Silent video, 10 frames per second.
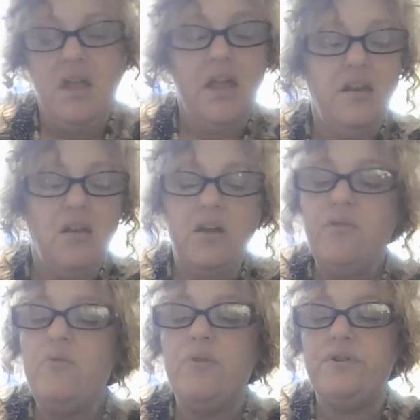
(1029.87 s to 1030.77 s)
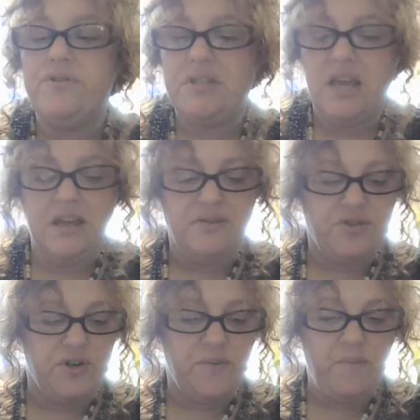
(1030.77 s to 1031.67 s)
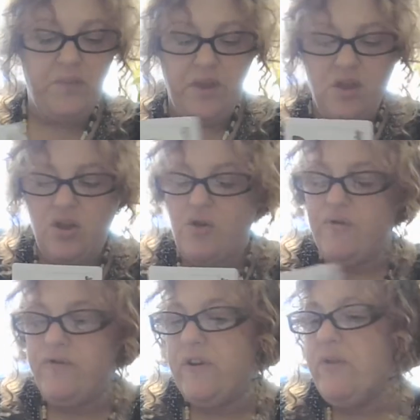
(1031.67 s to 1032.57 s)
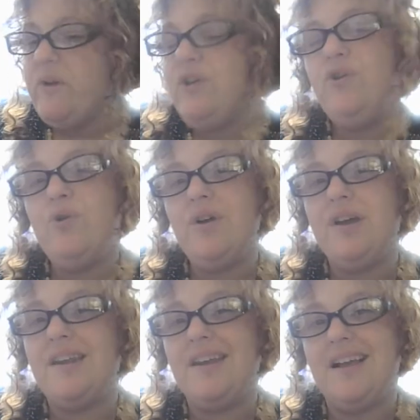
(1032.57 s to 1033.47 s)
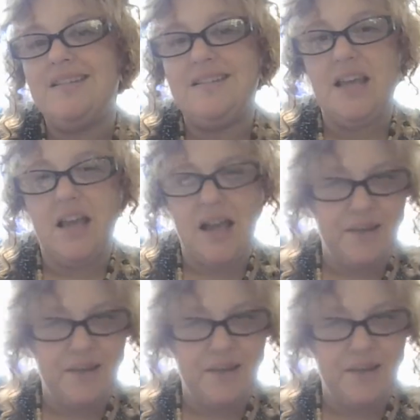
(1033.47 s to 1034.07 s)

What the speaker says: In other words, Cancer, you're very good at saying,